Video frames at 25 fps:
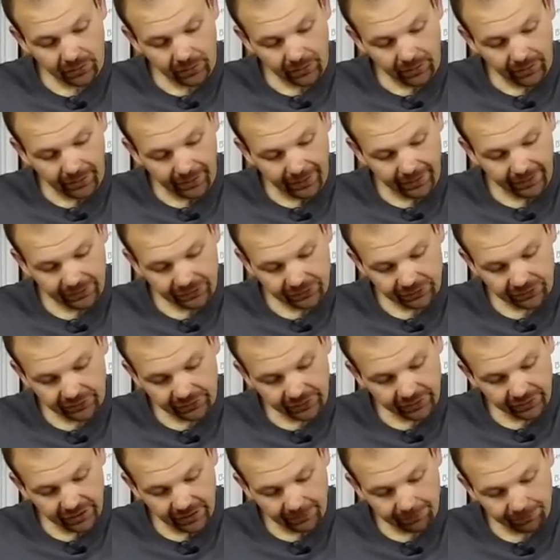actually a
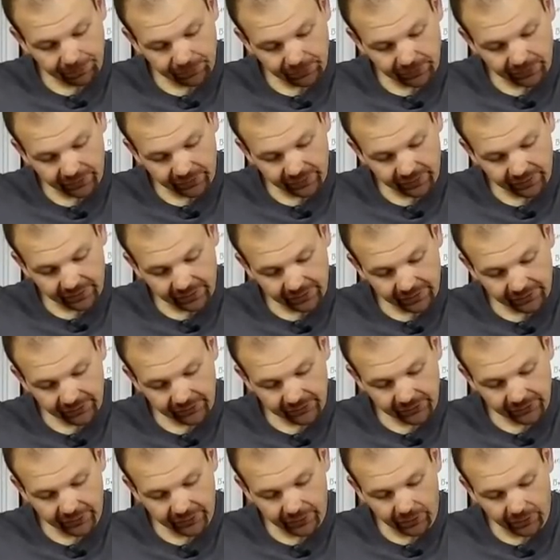couple of these
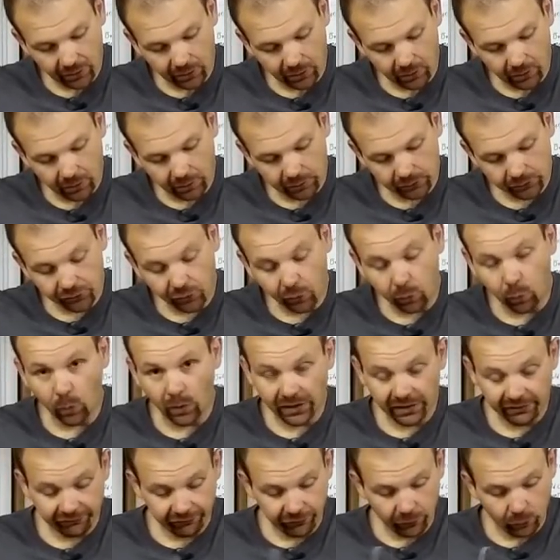are
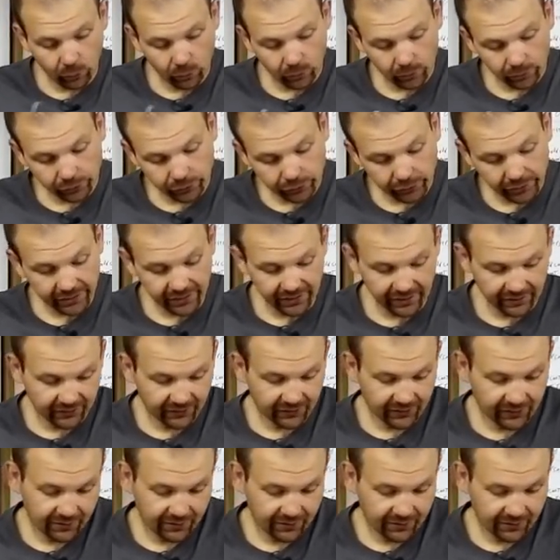24 grit.